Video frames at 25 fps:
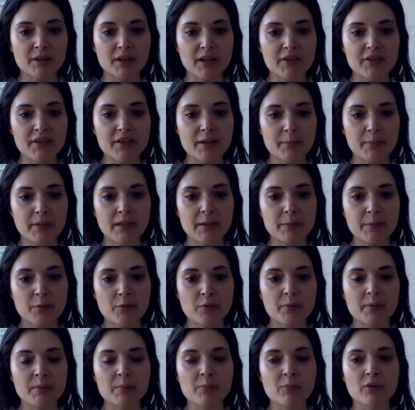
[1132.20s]
and then people will
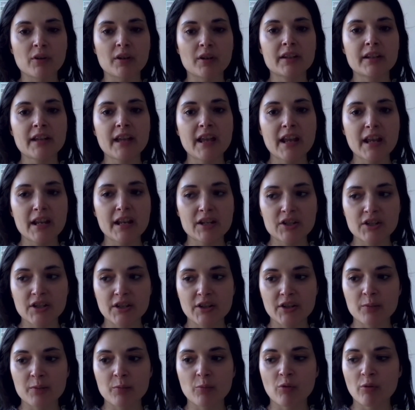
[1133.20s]
be more engaged and
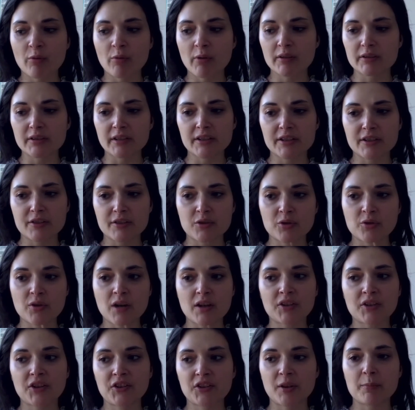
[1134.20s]
they're more willing to
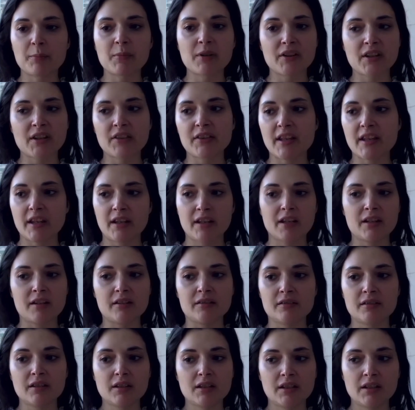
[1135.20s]
trust someone that they
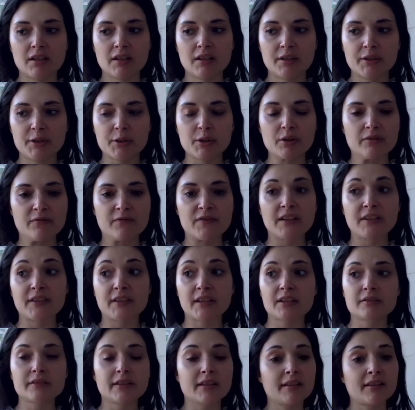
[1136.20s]
can,
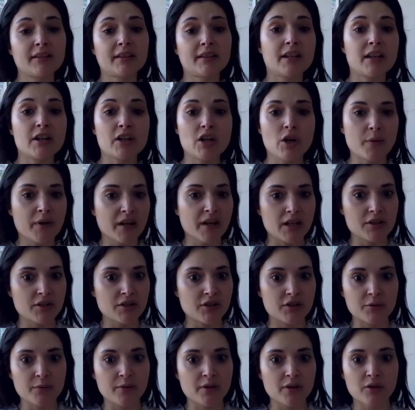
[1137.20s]
physically see going
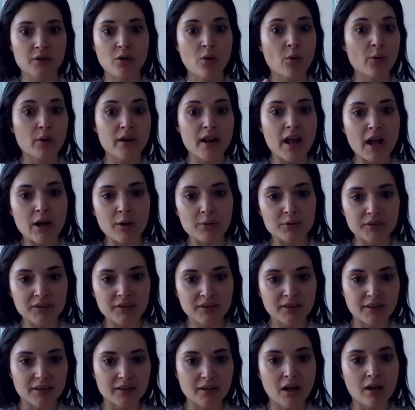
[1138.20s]
into a
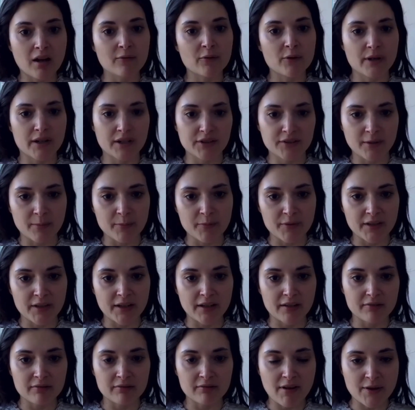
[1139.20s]
courthouse and covering
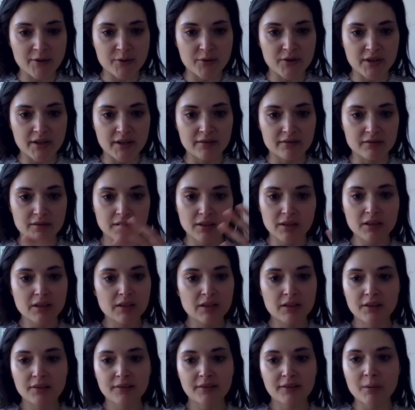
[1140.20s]
something, rather than
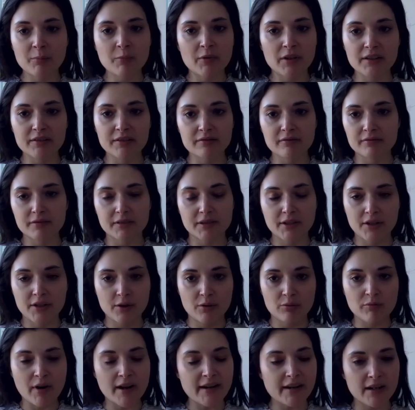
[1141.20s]
someone,
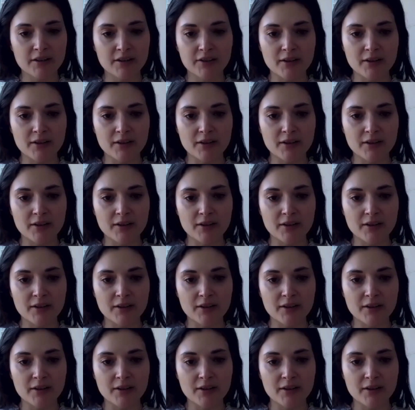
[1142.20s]
writing